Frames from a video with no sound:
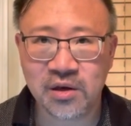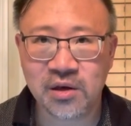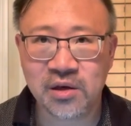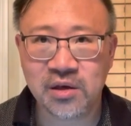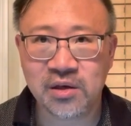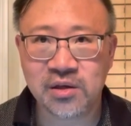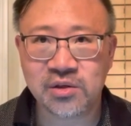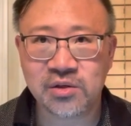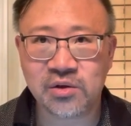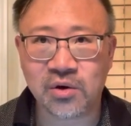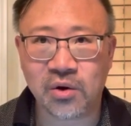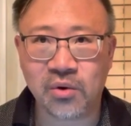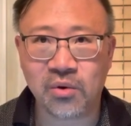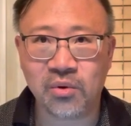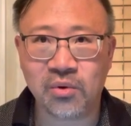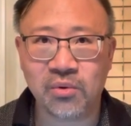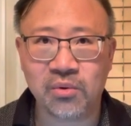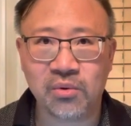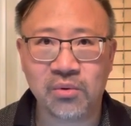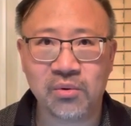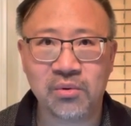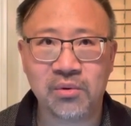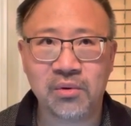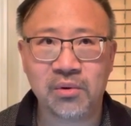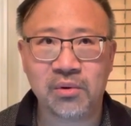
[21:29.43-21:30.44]

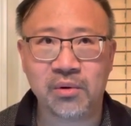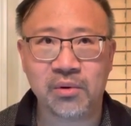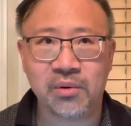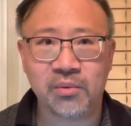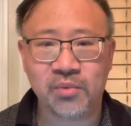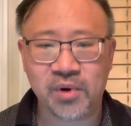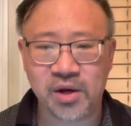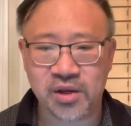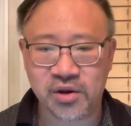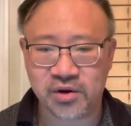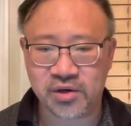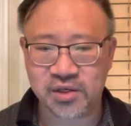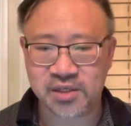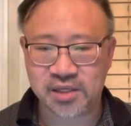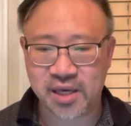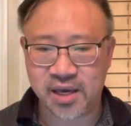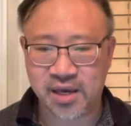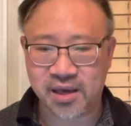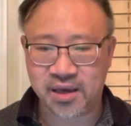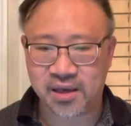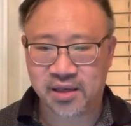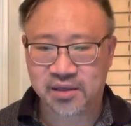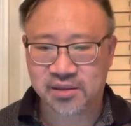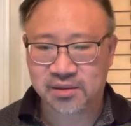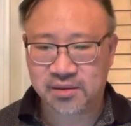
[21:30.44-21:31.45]
So what you're saying
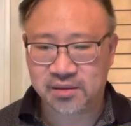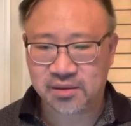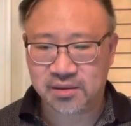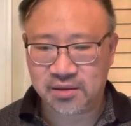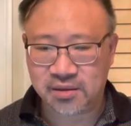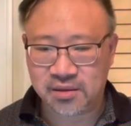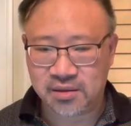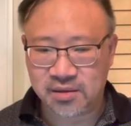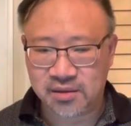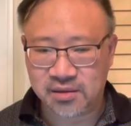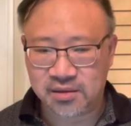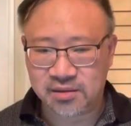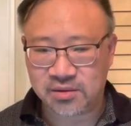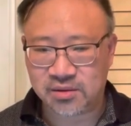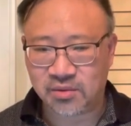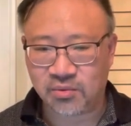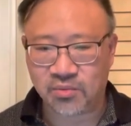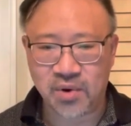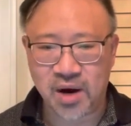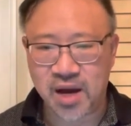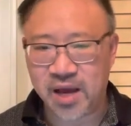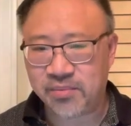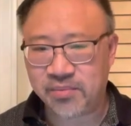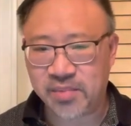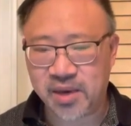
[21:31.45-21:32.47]
is the
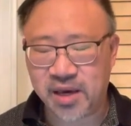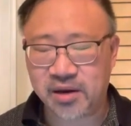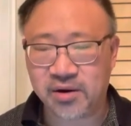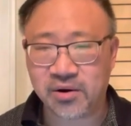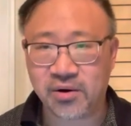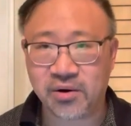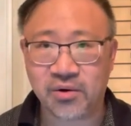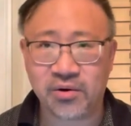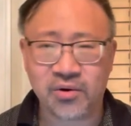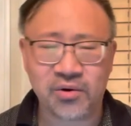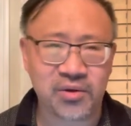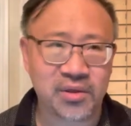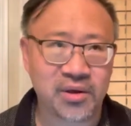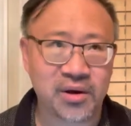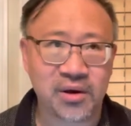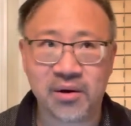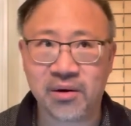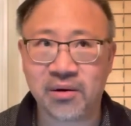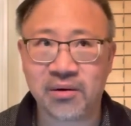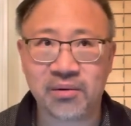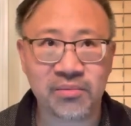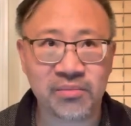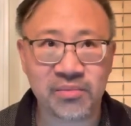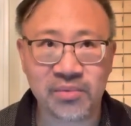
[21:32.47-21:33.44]
winemaker or their,